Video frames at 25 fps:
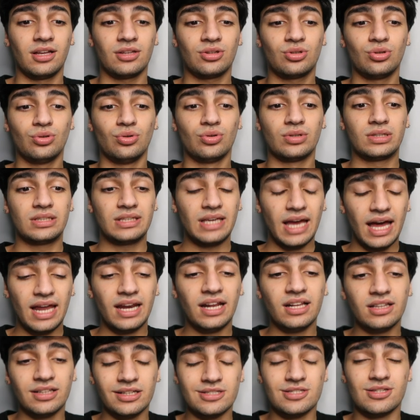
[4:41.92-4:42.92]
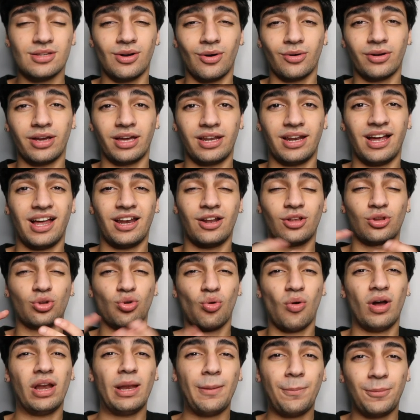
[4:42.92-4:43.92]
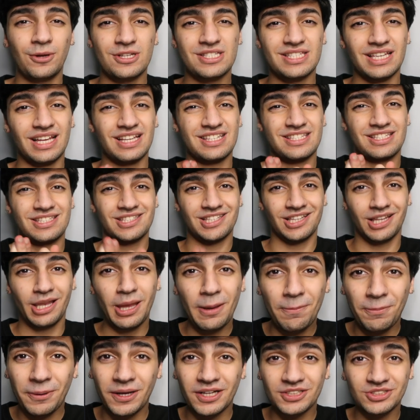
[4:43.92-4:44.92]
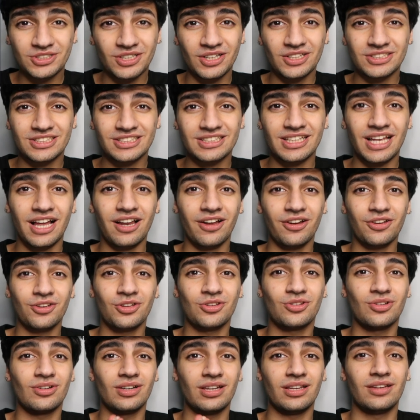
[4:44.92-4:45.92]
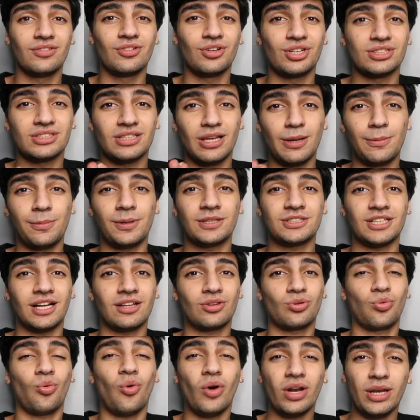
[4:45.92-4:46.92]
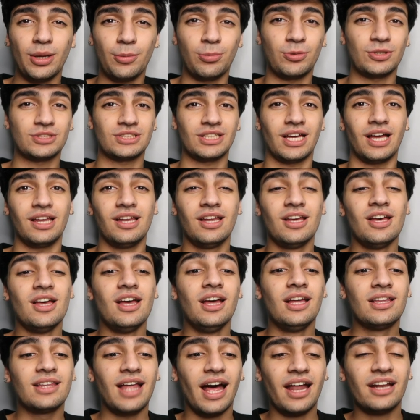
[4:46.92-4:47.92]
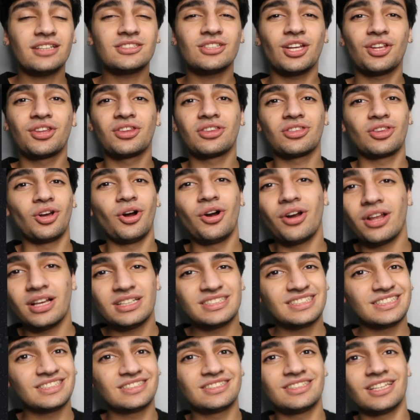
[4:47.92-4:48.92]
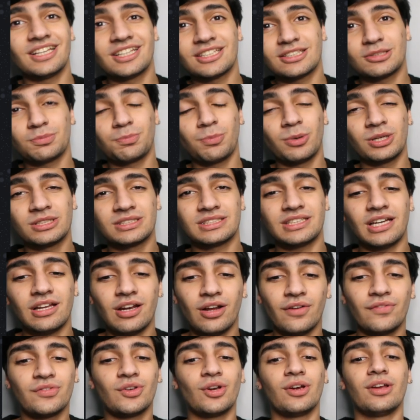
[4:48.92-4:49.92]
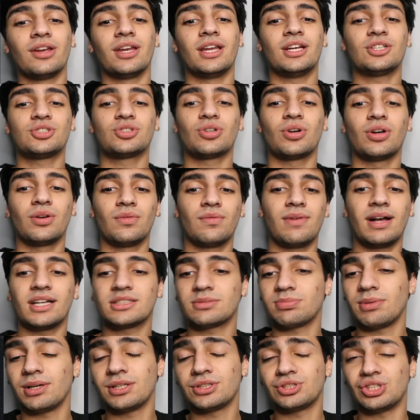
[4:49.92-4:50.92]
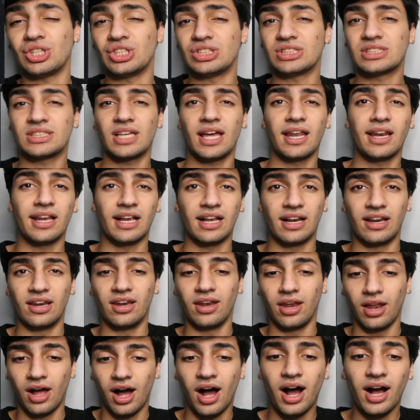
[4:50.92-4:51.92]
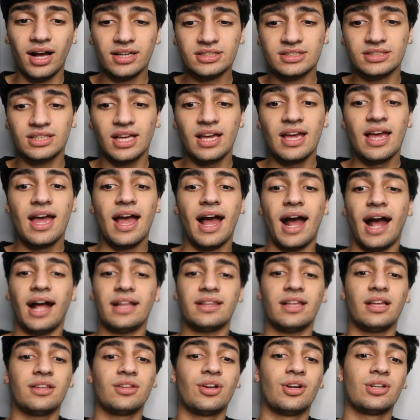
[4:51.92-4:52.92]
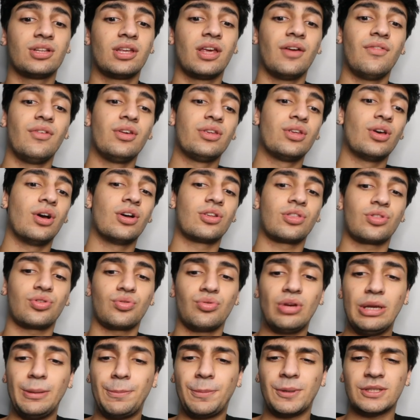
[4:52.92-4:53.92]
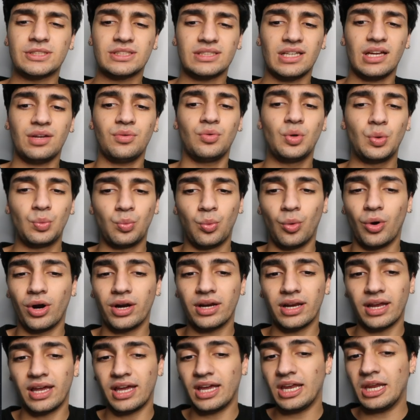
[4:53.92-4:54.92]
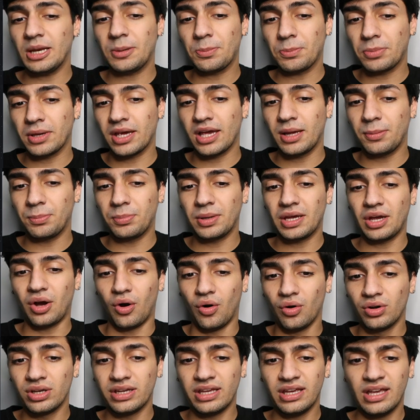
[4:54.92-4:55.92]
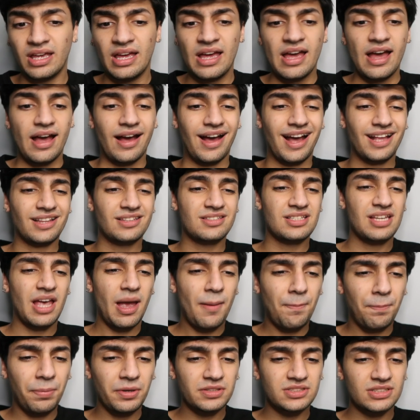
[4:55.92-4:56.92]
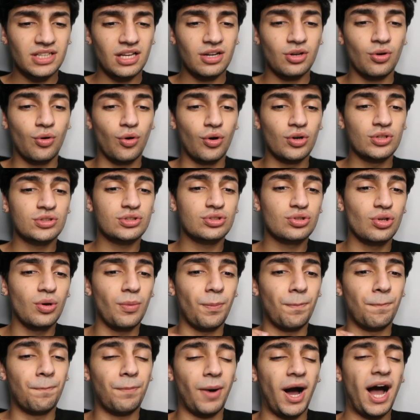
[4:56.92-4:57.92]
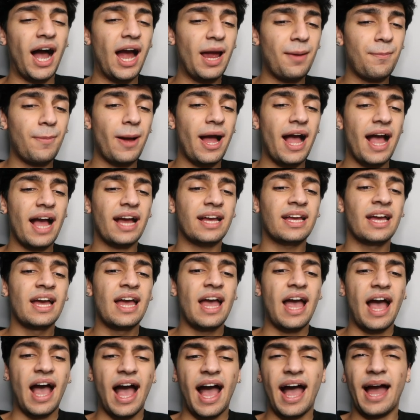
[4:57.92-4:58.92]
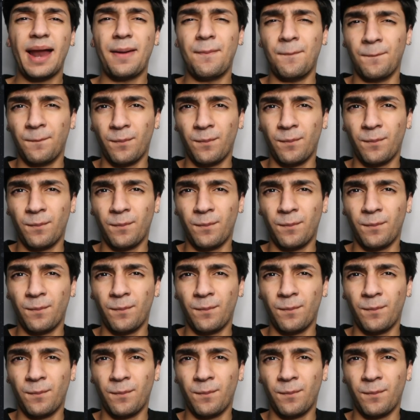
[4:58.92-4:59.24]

to get in this token and a 20% slippage that's telling you to leave your slippage at 20% that is a 36% of your initial investment just getting lost and then they're giving you a 3% reward in BNB only and 10% goes to buyback and